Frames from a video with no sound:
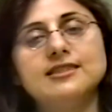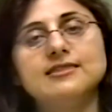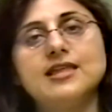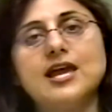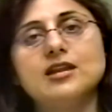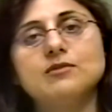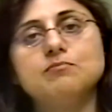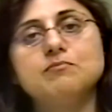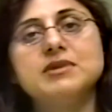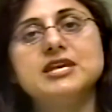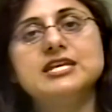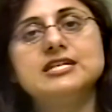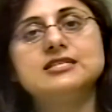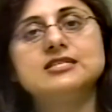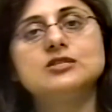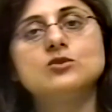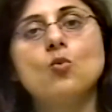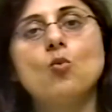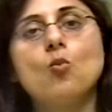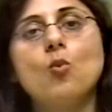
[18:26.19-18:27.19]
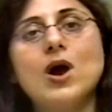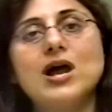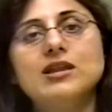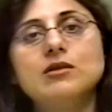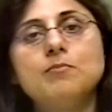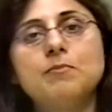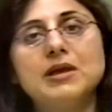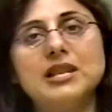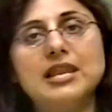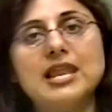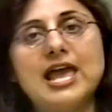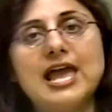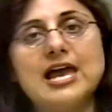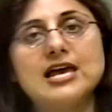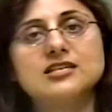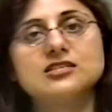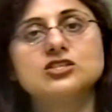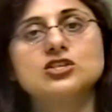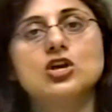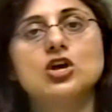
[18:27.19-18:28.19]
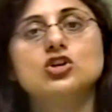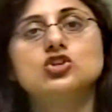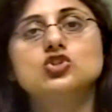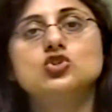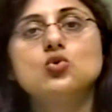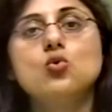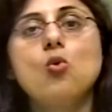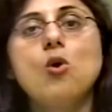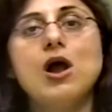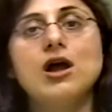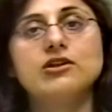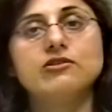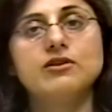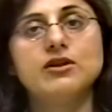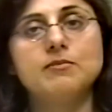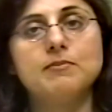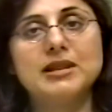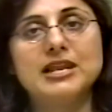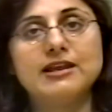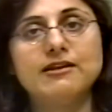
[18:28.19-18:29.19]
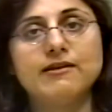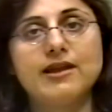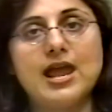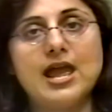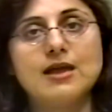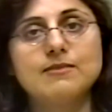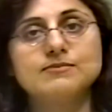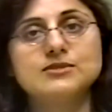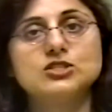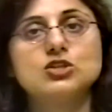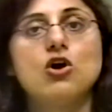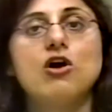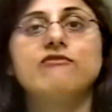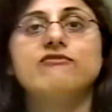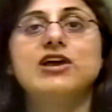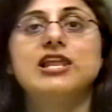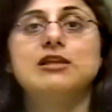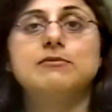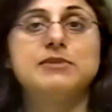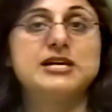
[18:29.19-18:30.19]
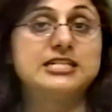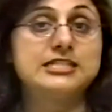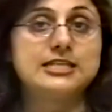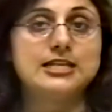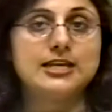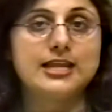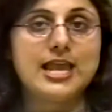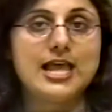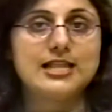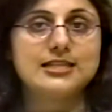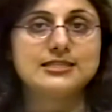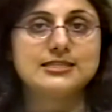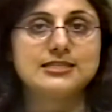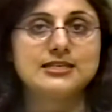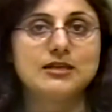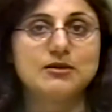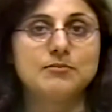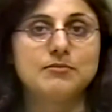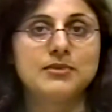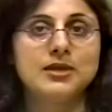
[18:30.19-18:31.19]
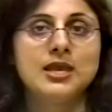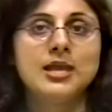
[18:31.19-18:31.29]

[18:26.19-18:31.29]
that means one pill has 200 milligrams of elemental calcium.